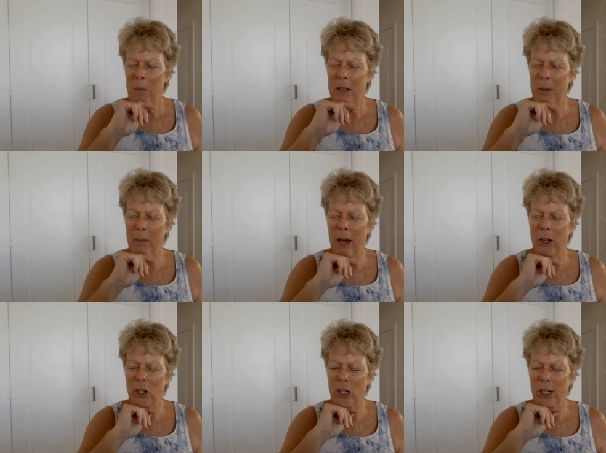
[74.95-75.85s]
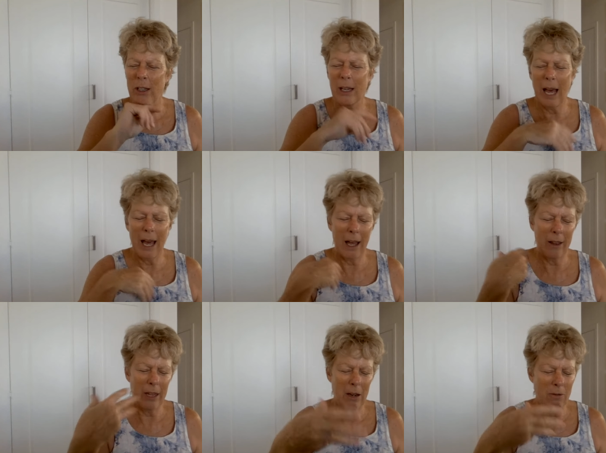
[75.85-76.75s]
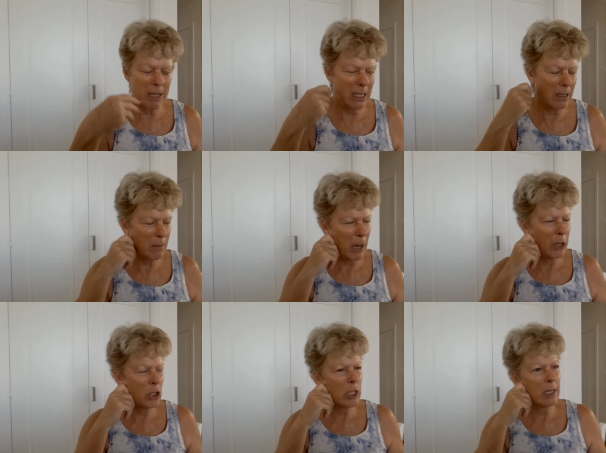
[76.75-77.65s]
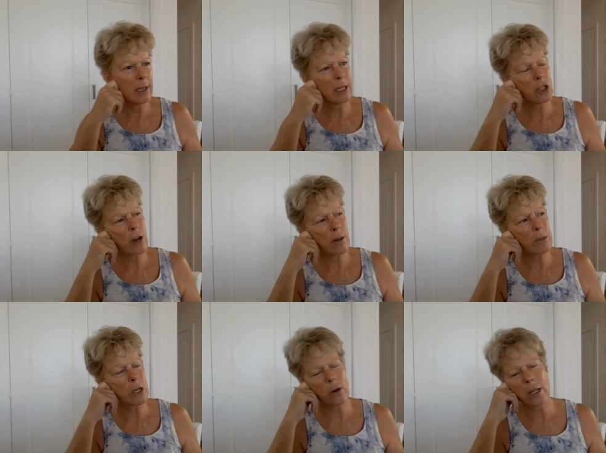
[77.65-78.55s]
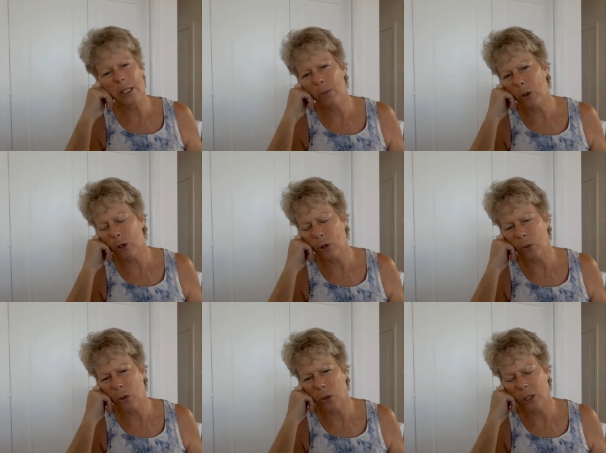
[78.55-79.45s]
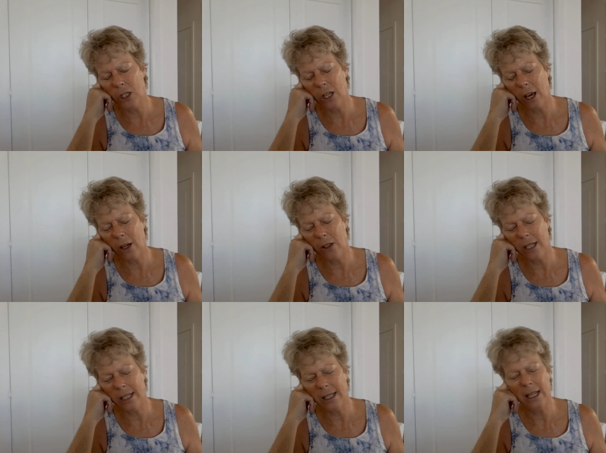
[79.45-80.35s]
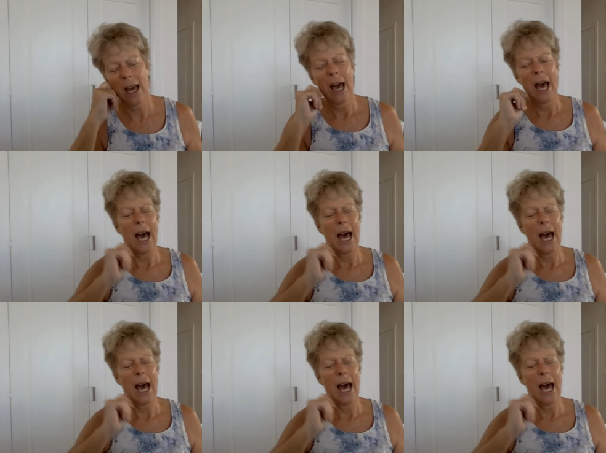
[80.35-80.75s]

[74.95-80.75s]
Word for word: but the motion, uh, the written motion that Trump's lawyers put towards SCOTUS